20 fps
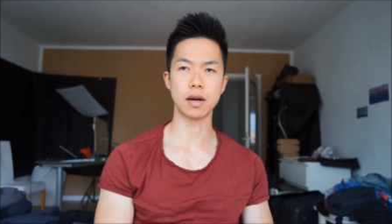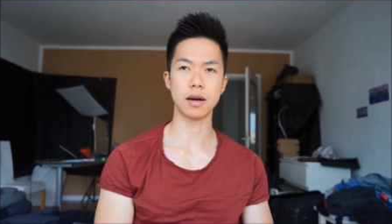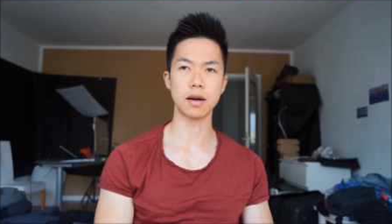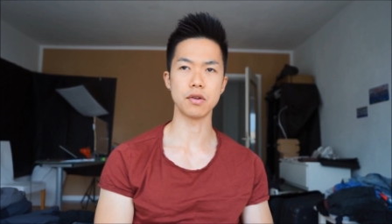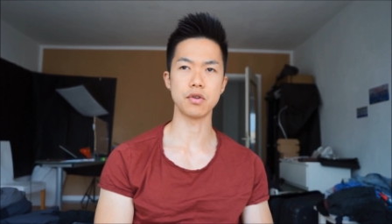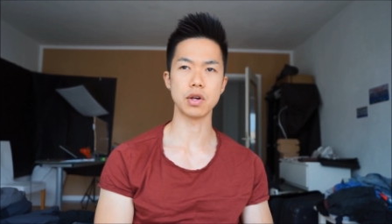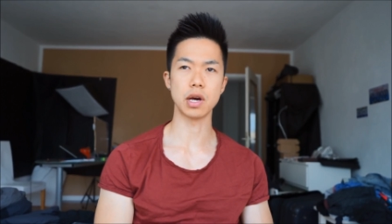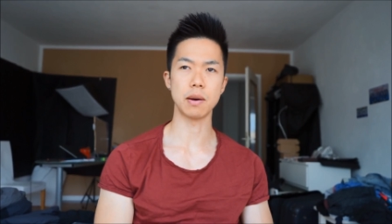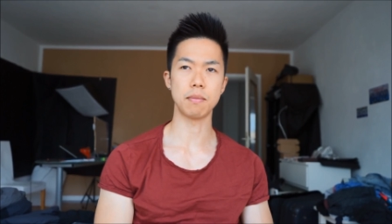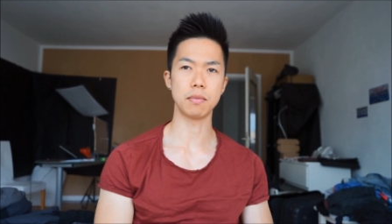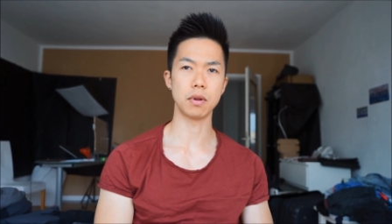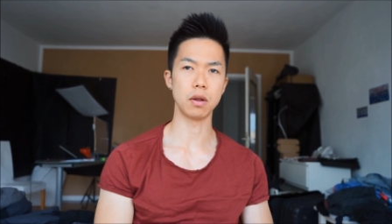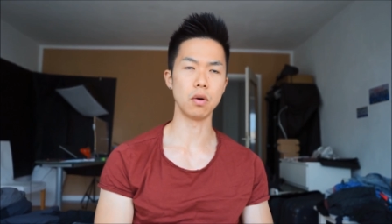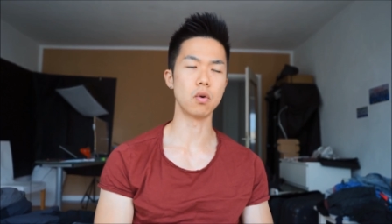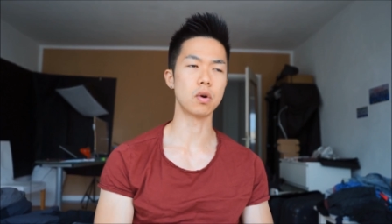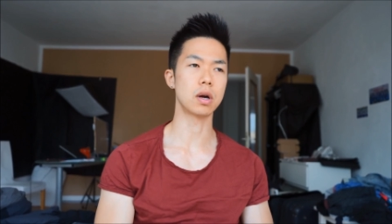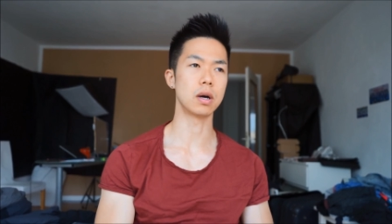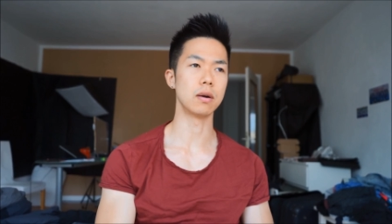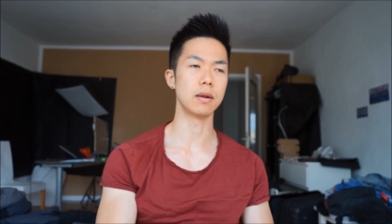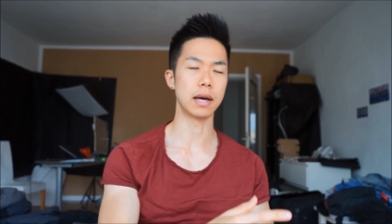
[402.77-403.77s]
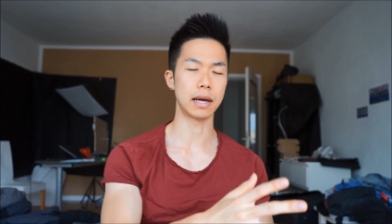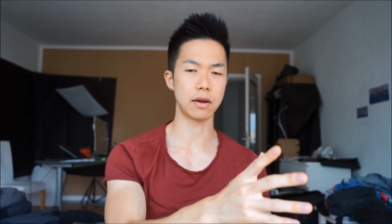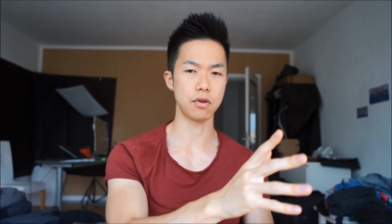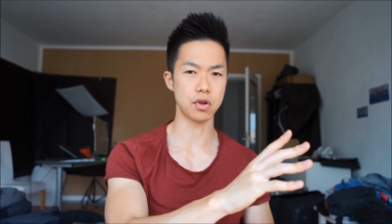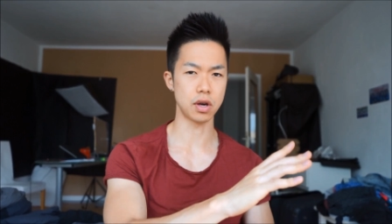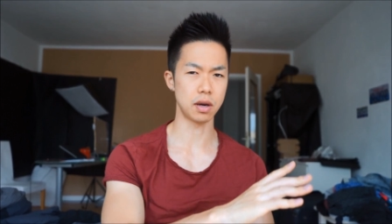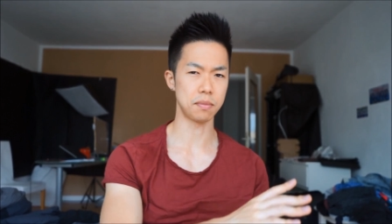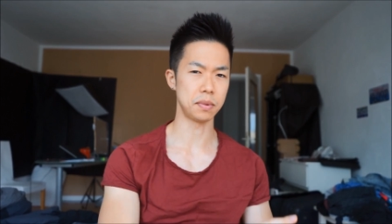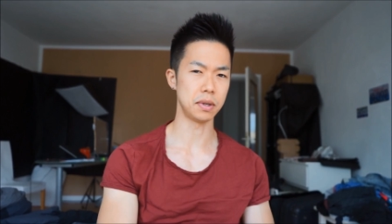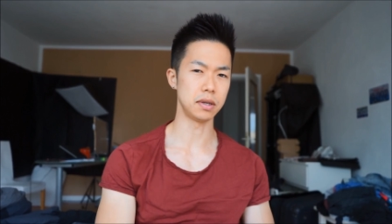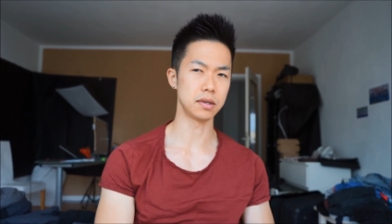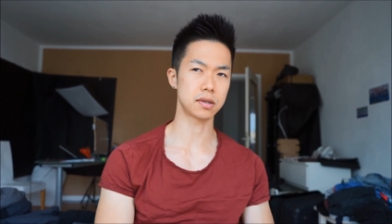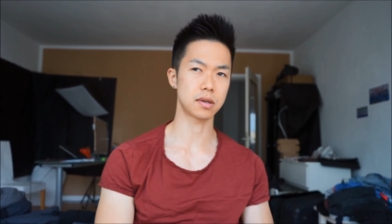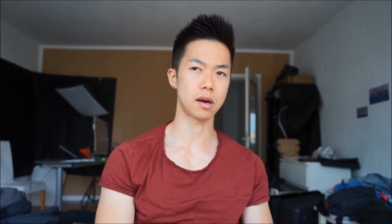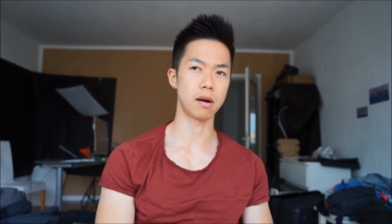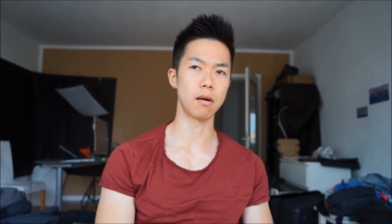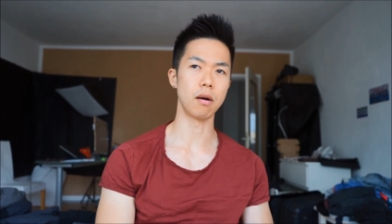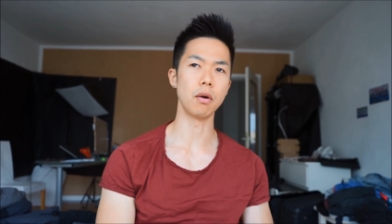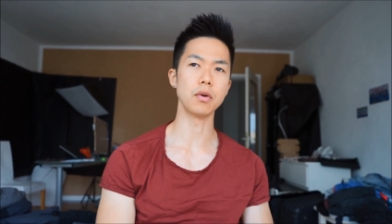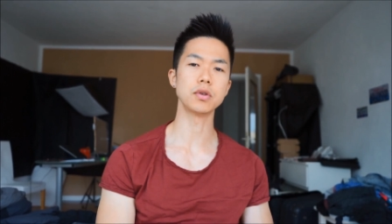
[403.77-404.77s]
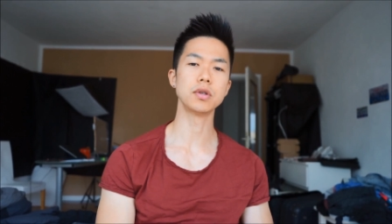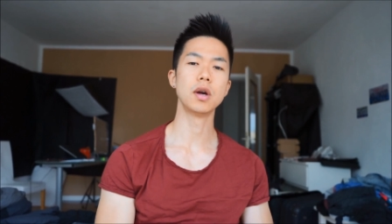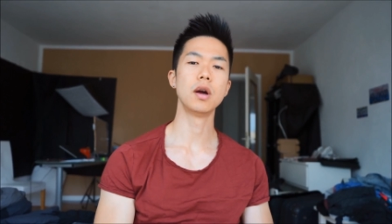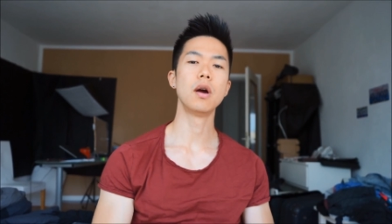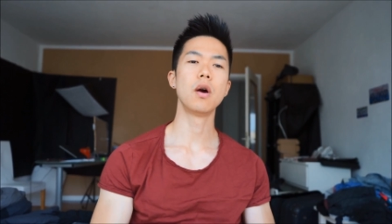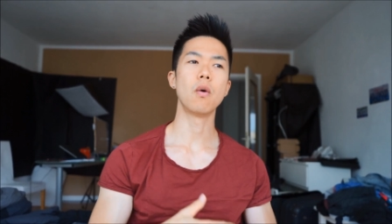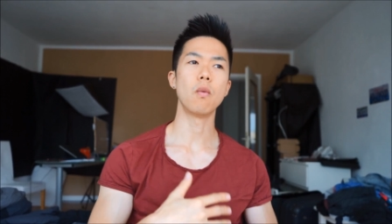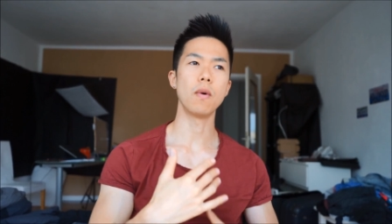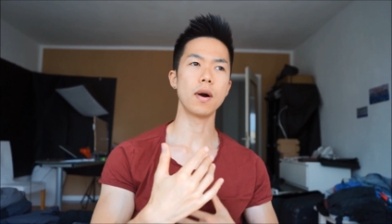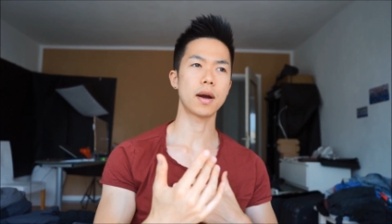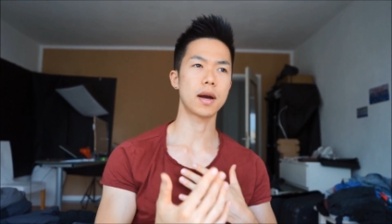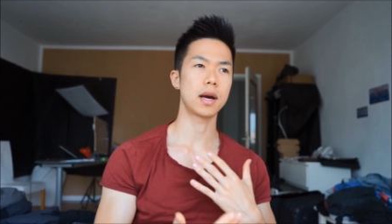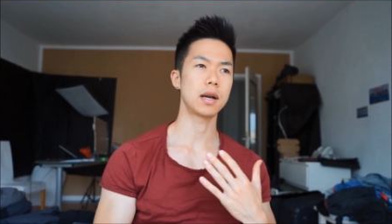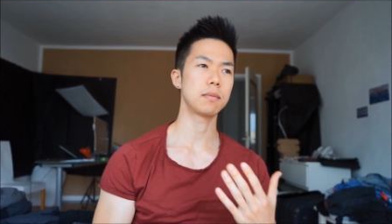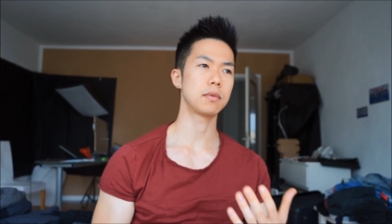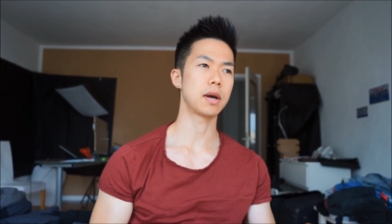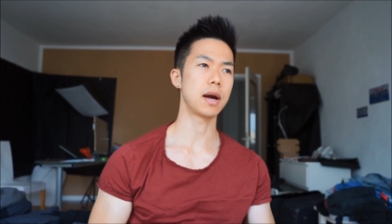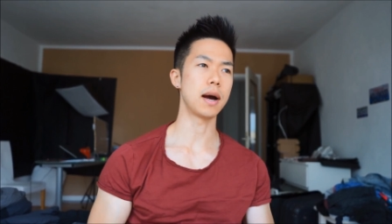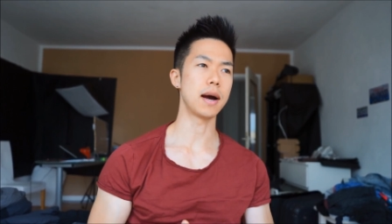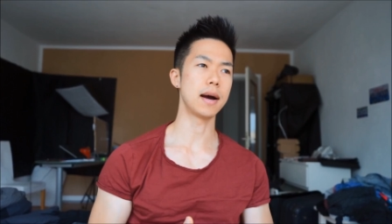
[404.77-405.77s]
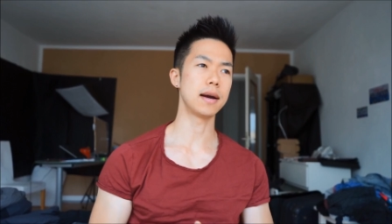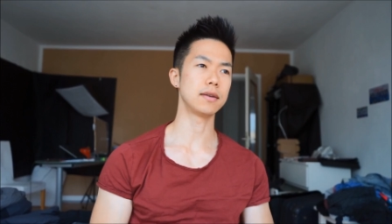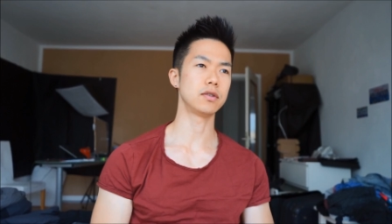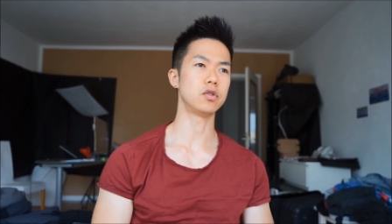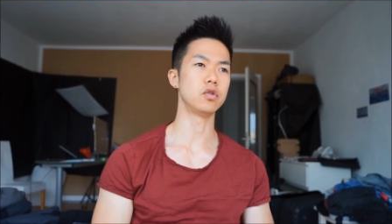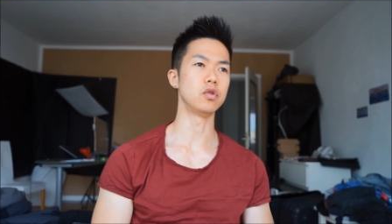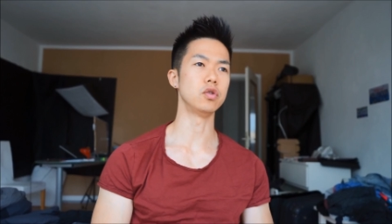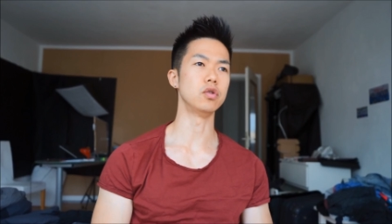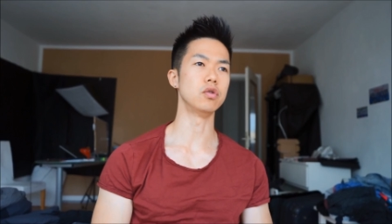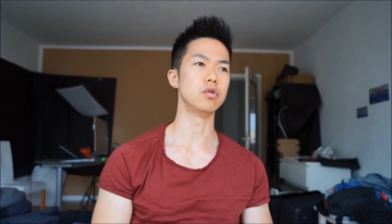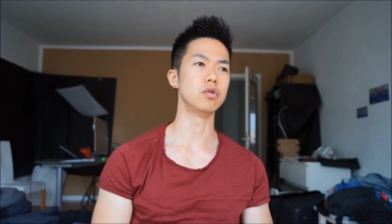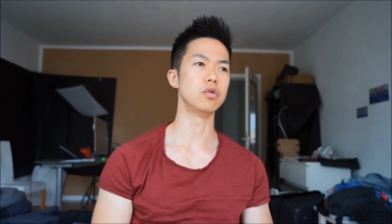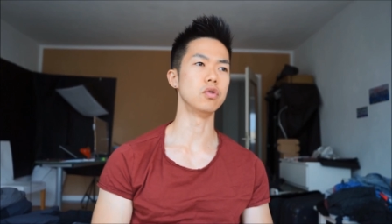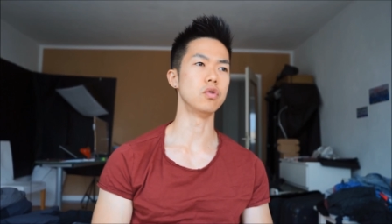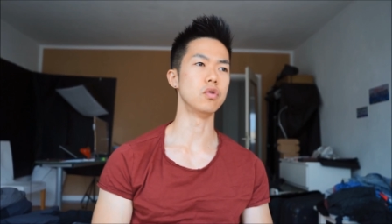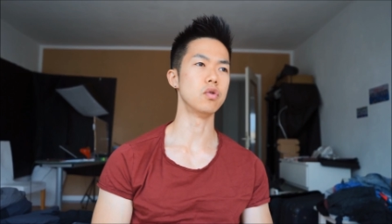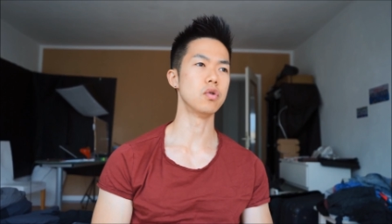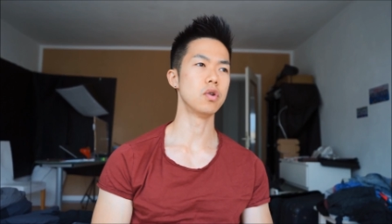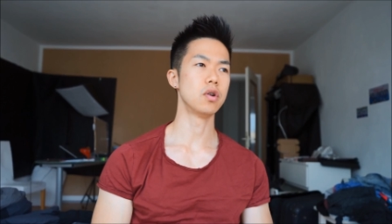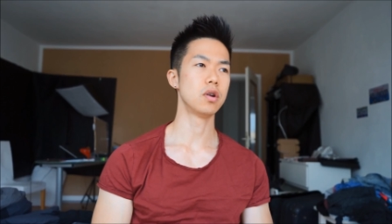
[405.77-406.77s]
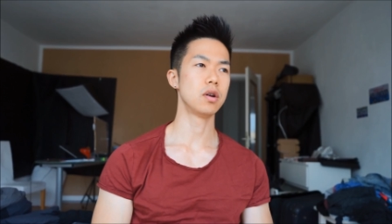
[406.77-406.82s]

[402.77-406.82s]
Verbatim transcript: a Jap- local like Japanese girls, what kind of guys do you